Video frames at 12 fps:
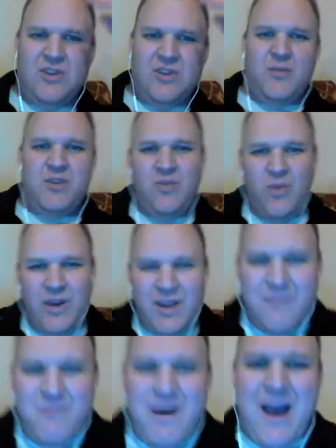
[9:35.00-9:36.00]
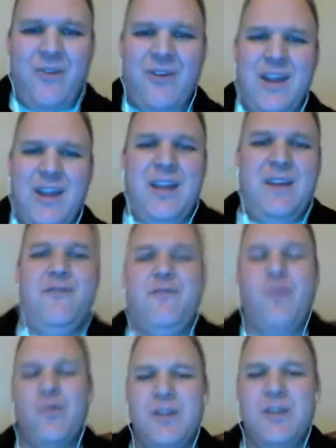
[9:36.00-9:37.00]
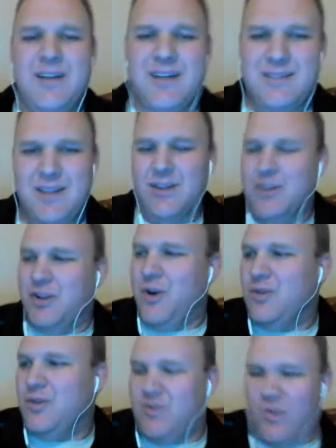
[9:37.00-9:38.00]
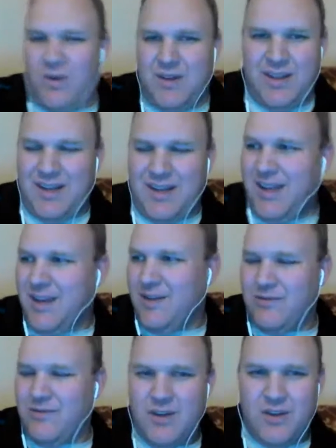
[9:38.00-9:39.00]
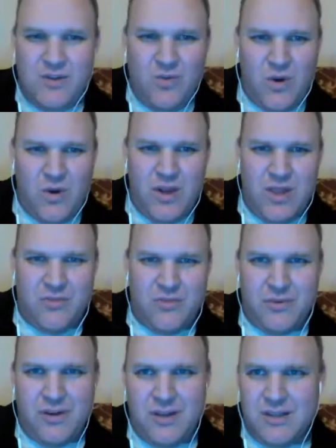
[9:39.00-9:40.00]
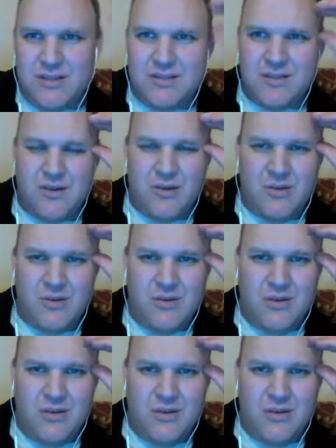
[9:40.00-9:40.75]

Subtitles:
are between about negative 40. I see the lowest one at like negative 23. So.